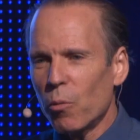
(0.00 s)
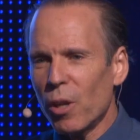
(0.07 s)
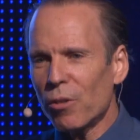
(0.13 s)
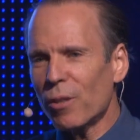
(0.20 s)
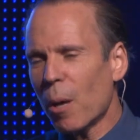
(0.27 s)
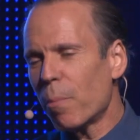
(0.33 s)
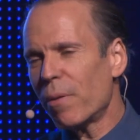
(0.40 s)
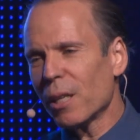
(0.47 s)
The
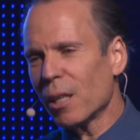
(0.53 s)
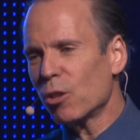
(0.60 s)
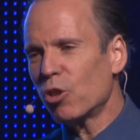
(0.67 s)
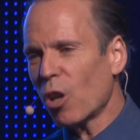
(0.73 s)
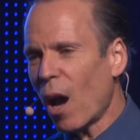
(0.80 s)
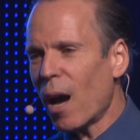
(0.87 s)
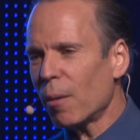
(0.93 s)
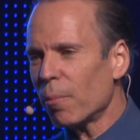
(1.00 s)
reason I'm bringing
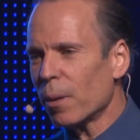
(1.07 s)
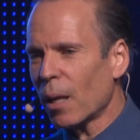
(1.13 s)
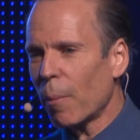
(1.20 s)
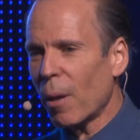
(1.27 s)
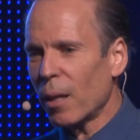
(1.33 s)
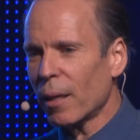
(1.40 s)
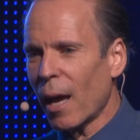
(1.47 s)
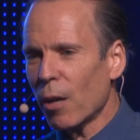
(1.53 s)
John
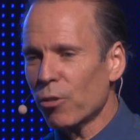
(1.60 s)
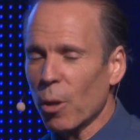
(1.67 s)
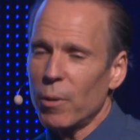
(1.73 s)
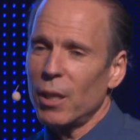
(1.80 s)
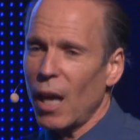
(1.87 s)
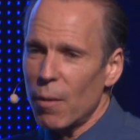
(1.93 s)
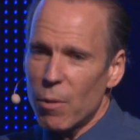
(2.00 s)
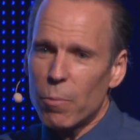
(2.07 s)
Palakowski,
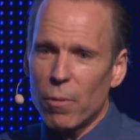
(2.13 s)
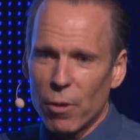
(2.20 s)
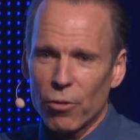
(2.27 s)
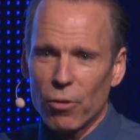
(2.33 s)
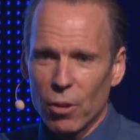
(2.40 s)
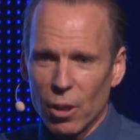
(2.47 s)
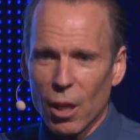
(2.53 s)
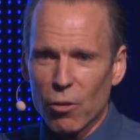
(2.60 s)
and he gives
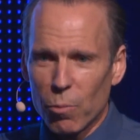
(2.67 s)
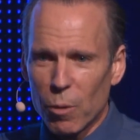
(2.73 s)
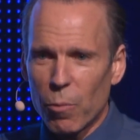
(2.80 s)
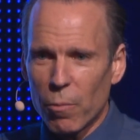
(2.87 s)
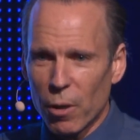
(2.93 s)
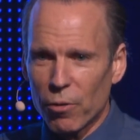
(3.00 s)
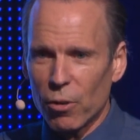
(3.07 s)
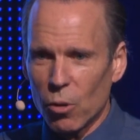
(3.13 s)
me
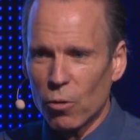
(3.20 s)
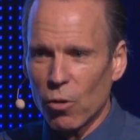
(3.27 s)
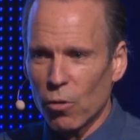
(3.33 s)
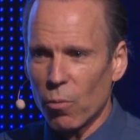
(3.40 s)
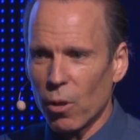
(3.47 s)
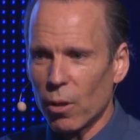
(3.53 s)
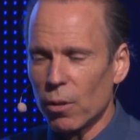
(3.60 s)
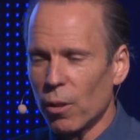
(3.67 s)
permission to use
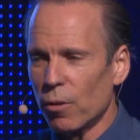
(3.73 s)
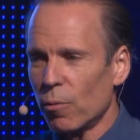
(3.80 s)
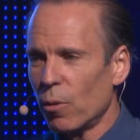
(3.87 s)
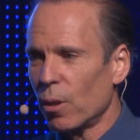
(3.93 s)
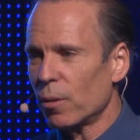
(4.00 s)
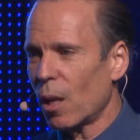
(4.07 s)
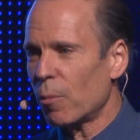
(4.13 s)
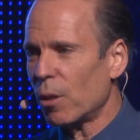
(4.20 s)
his real
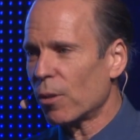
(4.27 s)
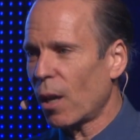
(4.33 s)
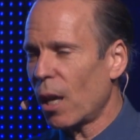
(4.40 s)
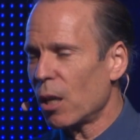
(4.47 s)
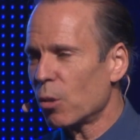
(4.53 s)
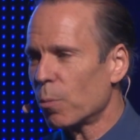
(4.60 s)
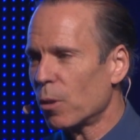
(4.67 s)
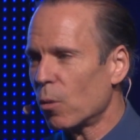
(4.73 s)
name in his
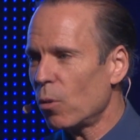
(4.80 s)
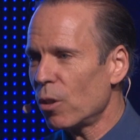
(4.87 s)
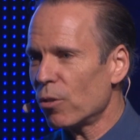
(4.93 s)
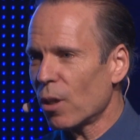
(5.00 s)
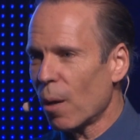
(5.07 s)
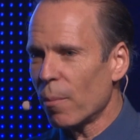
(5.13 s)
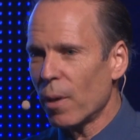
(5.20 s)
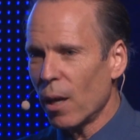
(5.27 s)
case, but the
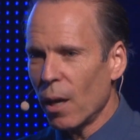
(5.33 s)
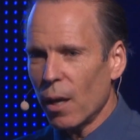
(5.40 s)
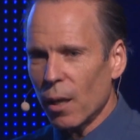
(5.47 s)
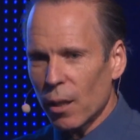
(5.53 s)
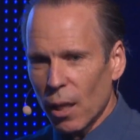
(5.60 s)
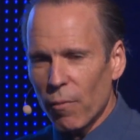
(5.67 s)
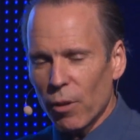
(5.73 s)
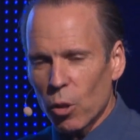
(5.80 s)
reason I'm
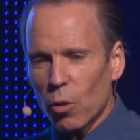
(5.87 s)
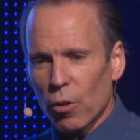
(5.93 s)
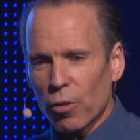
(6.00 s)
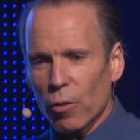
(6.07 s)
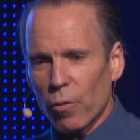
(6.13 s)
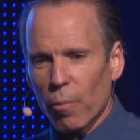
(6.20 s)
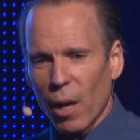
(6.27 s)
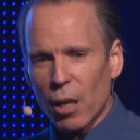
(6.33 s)
giving you
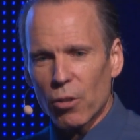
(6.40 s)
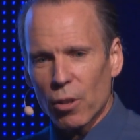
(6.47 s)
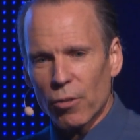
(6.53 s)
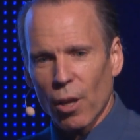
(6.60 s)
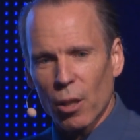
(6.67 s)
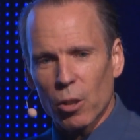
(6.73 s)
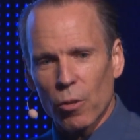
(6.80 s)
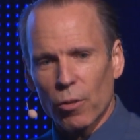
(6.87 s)
this information
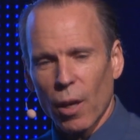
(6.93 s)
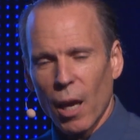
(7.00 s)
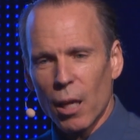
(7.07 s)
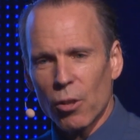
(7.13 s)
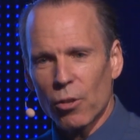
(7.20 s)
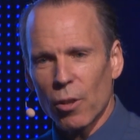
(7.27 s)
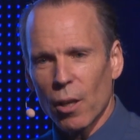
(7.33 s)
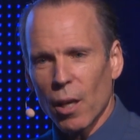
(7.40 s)
and telling you his
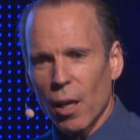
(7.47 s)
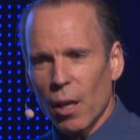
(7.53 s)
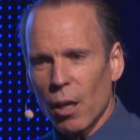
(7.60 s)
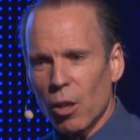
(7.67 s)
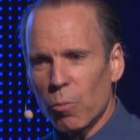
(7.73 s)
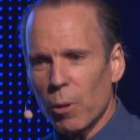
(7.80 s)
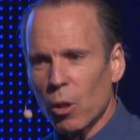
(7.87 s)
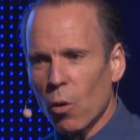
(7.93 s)
case
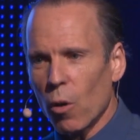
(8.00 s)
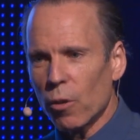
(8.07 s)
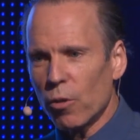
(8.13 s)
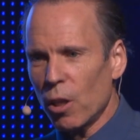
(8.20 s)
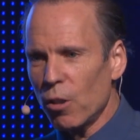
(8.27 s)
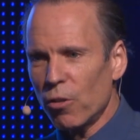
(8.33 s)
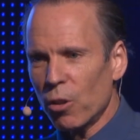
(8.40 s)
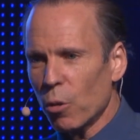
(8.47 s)
is
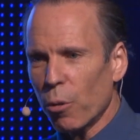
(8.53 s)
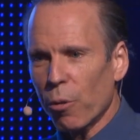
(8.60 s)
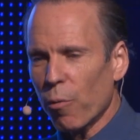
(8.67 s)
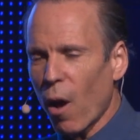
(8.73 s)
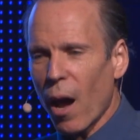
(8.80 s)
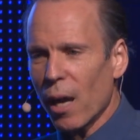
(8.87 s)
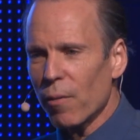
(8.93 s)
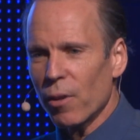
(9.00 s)
because he's still
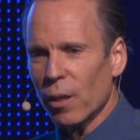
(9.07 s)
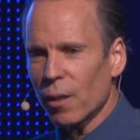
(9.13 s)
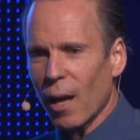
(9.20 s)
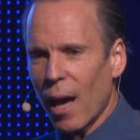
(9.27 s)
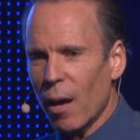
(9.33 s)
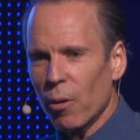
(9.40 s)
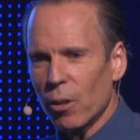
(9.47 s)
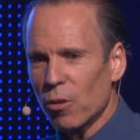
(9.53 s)
thriving
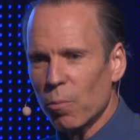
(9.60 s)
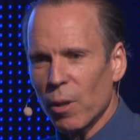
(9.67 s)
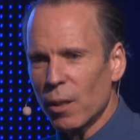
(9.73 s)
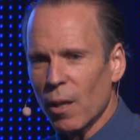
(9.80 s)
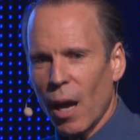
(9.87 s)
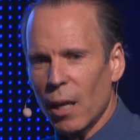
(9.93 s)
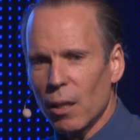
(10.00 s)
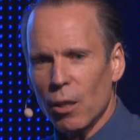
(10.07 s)
now in his
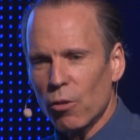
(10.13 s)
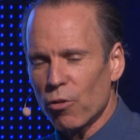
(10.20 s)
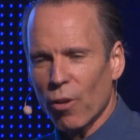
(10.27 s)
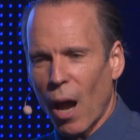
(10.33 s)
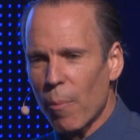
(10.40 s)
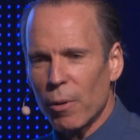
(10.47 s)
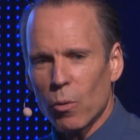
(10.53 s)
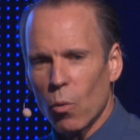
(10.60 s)
mid-90s,
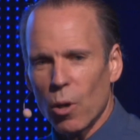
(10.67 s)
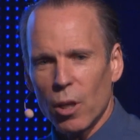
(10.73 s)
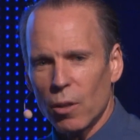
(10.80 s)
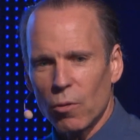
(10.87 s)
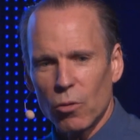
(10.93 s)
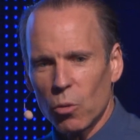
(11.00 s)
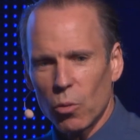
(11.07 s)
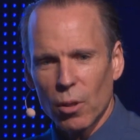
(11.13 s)
chopping wood
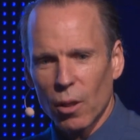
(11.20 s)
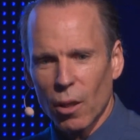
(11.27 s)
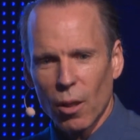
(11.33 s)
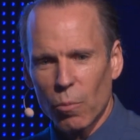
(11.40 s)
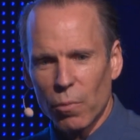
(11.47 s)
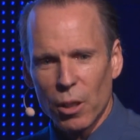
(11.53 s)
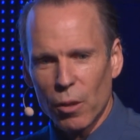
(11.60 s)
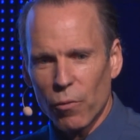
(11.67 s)
and doing,
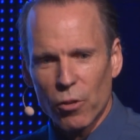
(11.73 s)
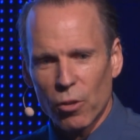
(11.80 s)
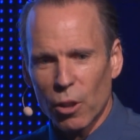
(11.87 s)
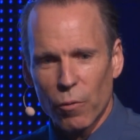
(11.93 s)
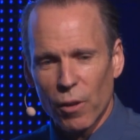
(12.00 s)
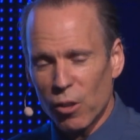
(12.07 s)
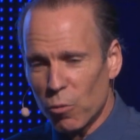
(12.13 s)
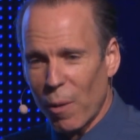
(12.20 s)
and being
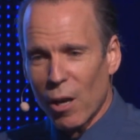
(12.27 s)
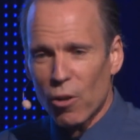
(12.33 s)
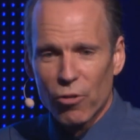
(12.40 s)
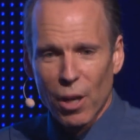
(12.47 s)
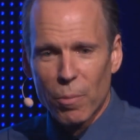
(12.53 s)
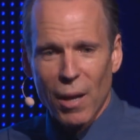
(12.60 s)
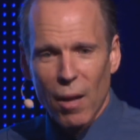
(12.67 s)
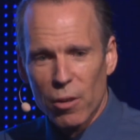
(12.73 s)
physically fit. He's better
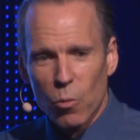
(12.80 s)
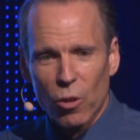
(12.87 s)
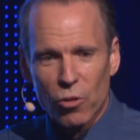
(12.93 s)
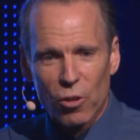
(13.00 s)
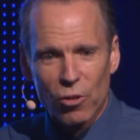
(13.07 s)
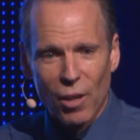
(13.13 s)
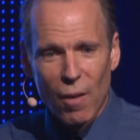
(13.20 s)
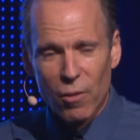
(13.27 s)
shape now than he was
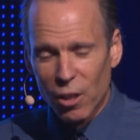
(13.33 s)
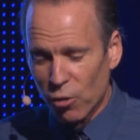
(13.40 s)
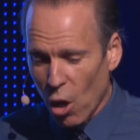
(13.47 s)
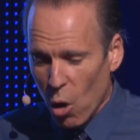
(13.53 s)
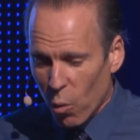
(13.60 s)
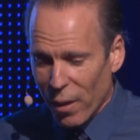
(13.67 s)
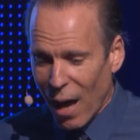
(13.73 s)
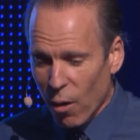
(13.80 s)
in his 70s
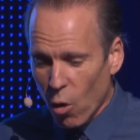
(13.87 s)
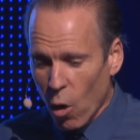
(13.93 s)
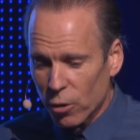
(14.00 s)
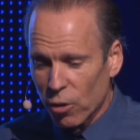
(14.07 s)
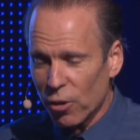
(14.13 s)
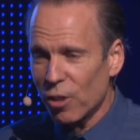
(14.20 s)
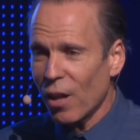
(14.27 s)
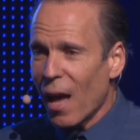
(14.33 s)
without
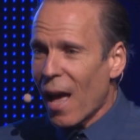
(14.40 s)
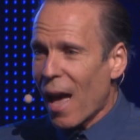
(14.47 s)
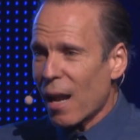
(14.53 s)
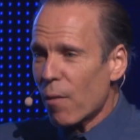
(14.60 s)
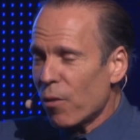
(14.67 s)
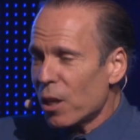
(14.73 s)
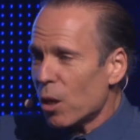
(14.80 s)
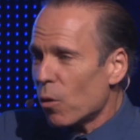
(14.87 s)
heart disease.
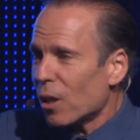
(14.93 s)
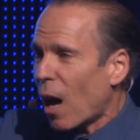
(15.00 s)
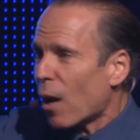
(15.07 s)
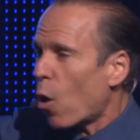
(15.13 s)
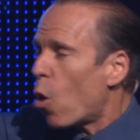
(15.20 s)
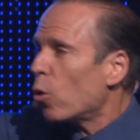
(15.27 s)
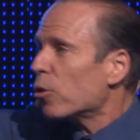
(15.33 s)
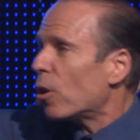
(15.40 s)
And every year he
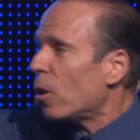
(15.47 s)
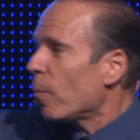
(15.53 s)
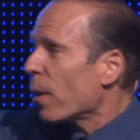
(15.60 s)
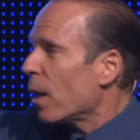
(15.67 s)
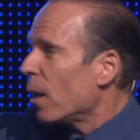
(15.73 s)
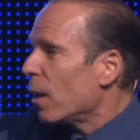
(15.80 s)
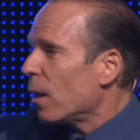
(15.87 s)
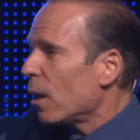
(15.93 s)
got older,
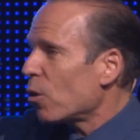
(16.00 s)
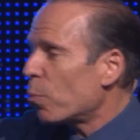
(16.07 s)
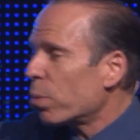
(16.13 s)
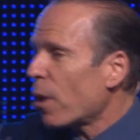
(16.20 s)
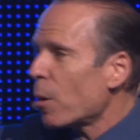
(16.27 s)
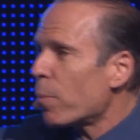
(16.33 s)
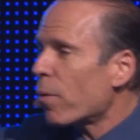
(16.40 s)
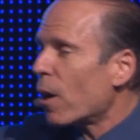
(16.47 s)
his
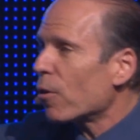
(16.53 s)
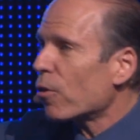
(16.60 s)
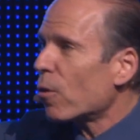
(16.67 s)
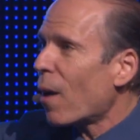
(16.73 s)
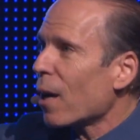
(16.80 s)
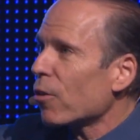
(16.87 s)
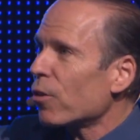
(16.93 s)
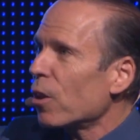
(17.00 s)
blood
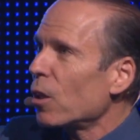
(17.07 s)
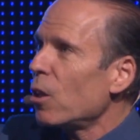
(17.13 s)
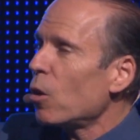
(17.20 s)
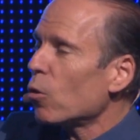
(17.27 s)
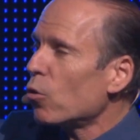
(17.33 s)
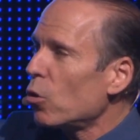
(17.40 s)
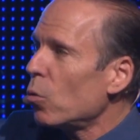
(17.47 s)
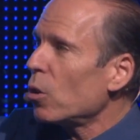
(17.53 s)
pressure actually in
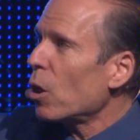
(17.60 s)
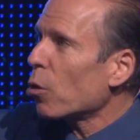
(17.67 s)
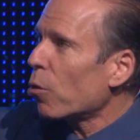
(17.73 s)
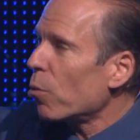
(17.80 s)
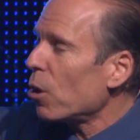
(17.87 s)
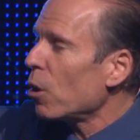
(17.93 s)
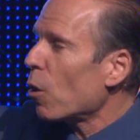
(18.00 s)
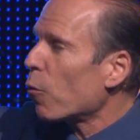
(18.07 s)
year two and year
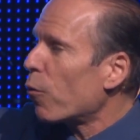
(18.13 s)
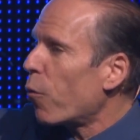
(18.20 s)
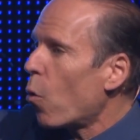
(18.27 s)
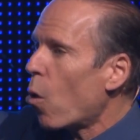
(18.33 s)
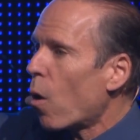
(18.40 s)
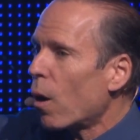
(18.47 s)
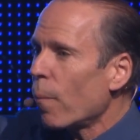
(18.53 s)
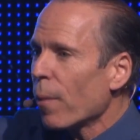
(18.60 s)
three and year
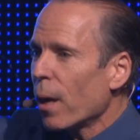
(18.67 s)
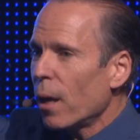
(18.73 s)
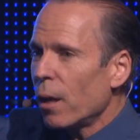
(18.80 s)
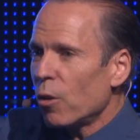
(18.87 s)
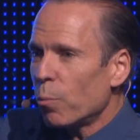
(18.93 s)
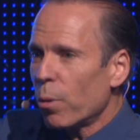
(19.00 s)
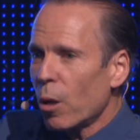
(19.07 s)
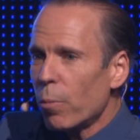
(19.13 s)
four,
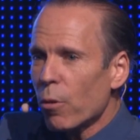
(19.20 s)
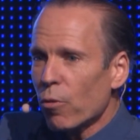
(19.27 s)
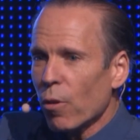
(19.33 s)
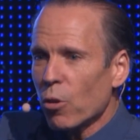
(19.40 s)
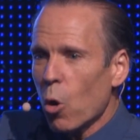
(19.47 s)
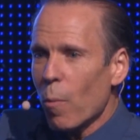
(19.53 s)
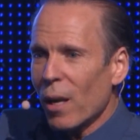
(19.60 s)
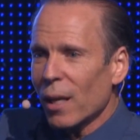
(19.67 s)
his blood
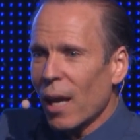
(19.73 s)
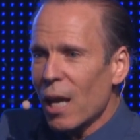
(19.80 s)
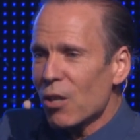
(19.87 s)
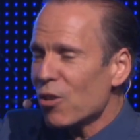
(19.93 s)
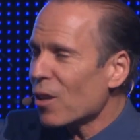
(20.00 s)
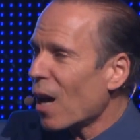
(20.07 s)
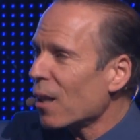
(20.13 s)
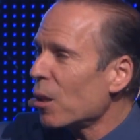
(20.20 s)
pressure on no
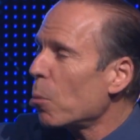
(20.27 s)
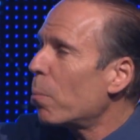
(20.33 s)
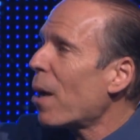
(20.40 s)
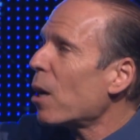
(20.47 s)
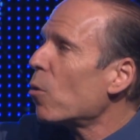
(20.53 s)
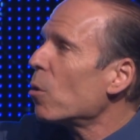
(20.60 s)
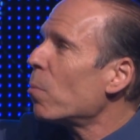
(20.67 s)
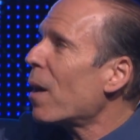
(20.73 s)
medication got a little
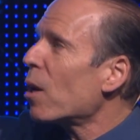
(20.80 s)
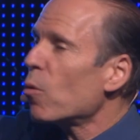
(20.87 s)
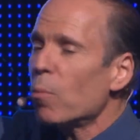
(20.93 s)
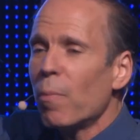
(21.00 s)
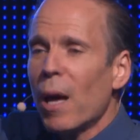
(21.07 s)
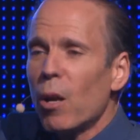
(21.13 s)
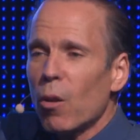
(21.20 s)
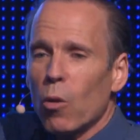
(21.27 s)
better and better
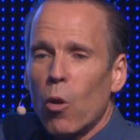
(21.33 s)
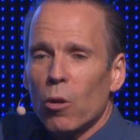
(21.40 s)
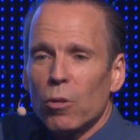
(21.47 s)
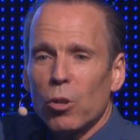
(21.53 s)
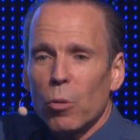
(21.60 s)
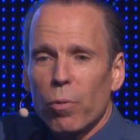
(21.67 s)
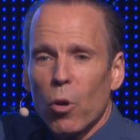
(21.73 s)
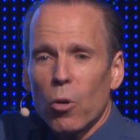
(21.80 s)
and better the longer
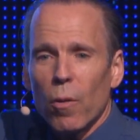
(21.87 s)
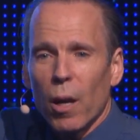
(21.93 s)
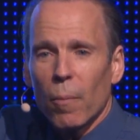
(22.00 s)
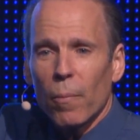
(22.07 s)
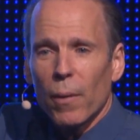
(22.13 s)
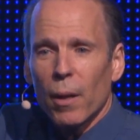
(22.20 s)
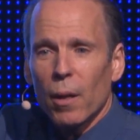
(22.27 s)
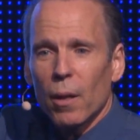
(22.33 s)
he did the program.